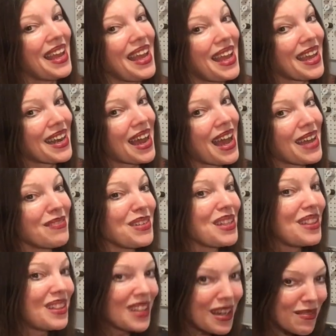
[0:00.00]
And I
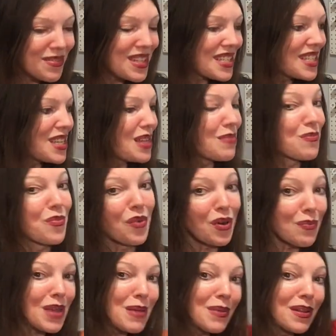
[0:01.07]
would love to see
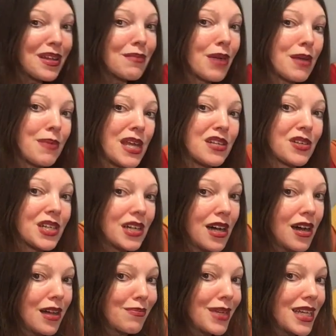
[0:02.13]
more people in my
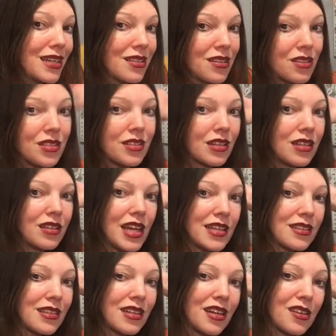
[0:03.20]
Patreon because there's still
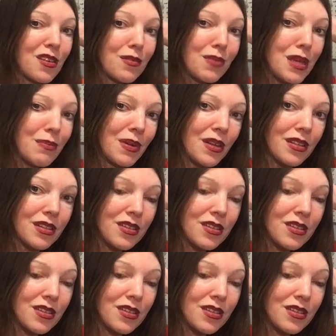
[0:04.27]
less than 100 people.